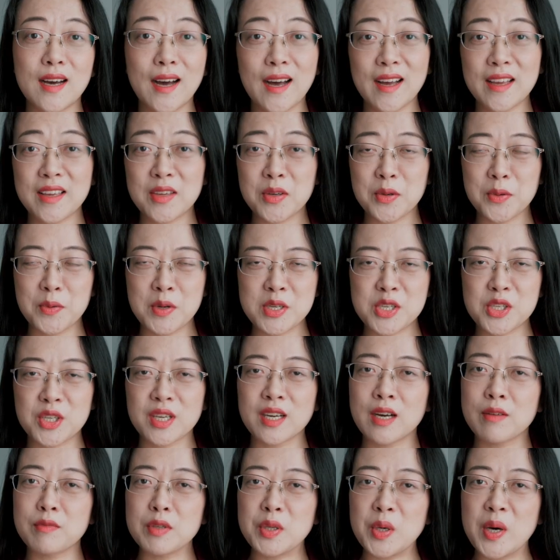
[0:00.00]
Hi, you're watching
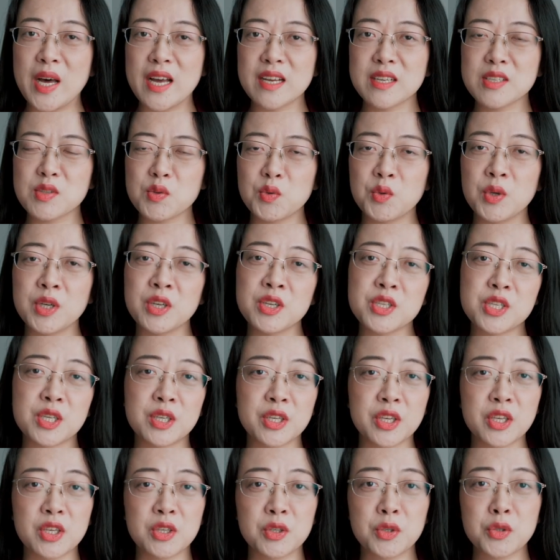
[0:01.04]
Avenue X, where
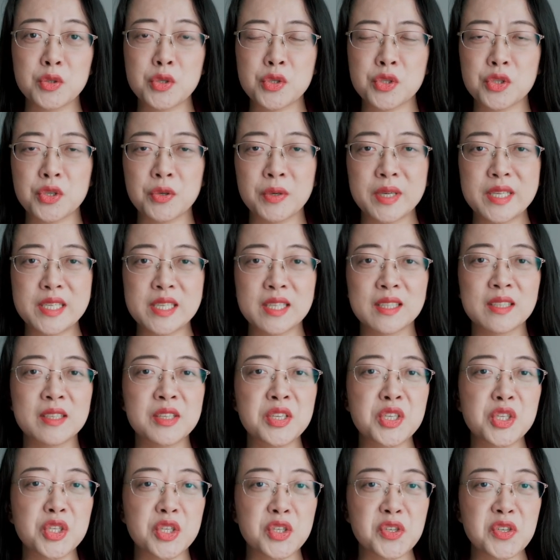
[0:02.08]
Junkie and Good
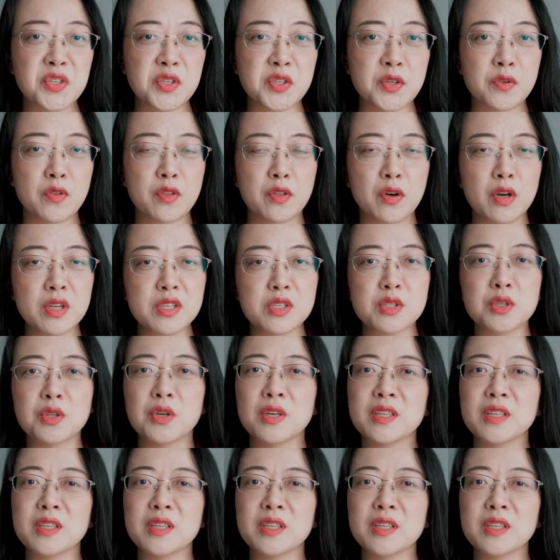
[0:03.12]
Storytelling shares her thoughts,